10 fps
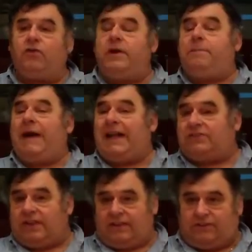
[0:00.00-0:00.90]

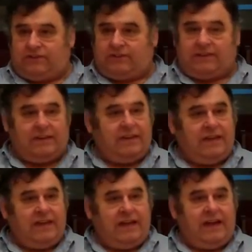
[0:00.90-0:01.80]
Repentance
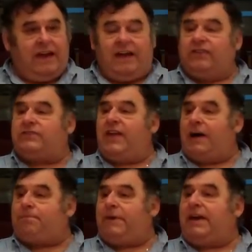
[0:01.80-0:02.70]
is
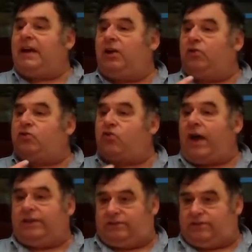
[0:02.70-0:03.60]
not being
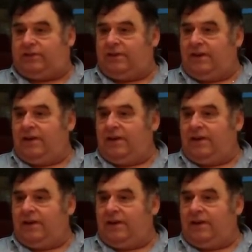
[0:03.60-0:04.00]
contrite.